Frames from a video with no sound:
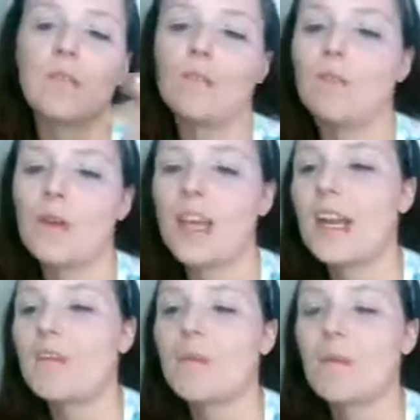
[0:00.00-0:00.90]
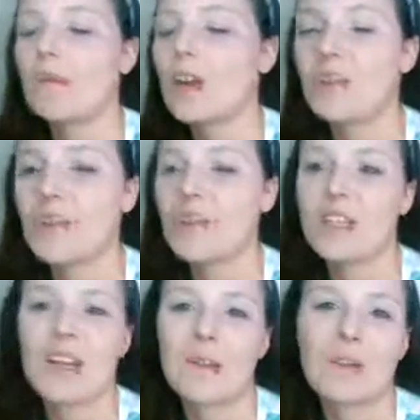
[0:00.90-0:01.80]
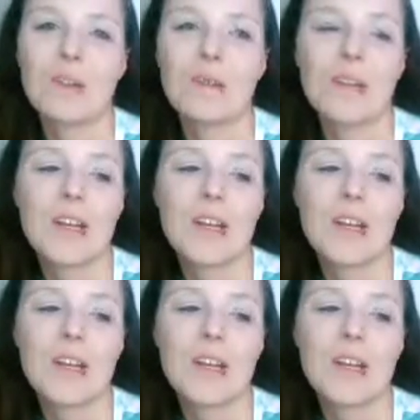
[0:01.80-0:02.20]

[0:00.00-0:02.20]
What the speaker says: why can't I remember what I was going to talk about?